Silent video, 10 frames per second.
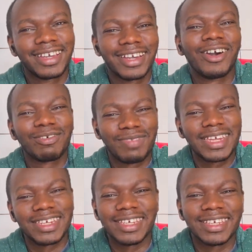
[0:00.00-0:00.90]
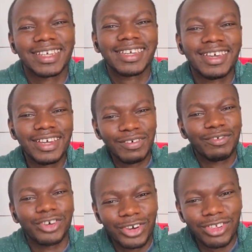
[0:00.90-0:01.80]
Ogbeni,
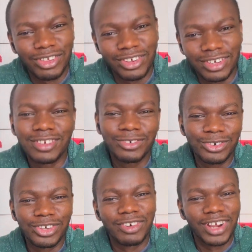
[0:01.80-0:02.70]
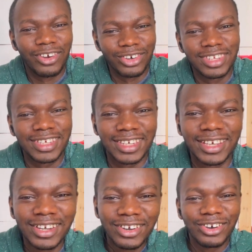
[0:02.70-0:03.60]
focus on who you're recording.
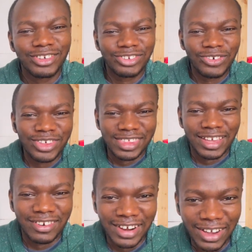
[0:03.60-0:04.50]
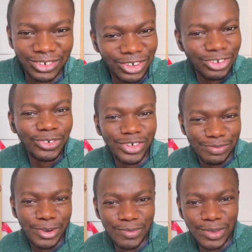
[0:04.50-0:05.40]
Or she was the crowd. Or she was
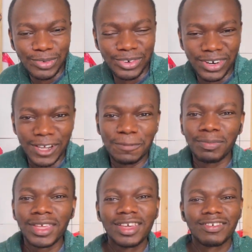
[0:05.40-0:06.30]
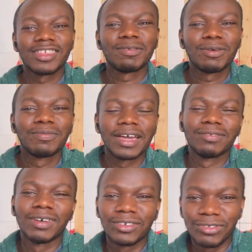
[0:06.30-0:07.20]
more people, right? Just kept on panning
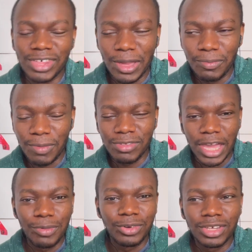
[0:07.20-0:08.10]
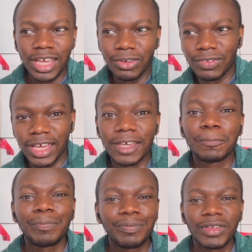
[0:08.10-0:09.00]
back to Simon, kind of like,
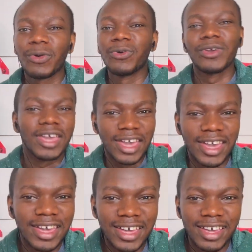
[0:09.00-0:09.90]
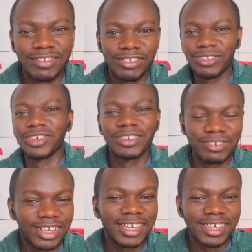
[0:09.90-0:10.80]
oh yeah, she's doing
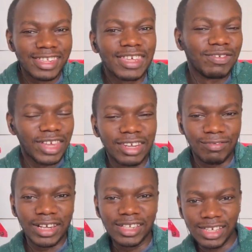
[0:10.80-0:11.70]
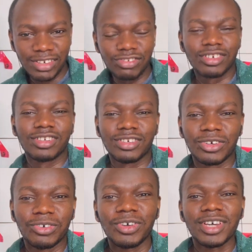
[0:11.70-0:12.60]
great. He's giving her the validation, you know.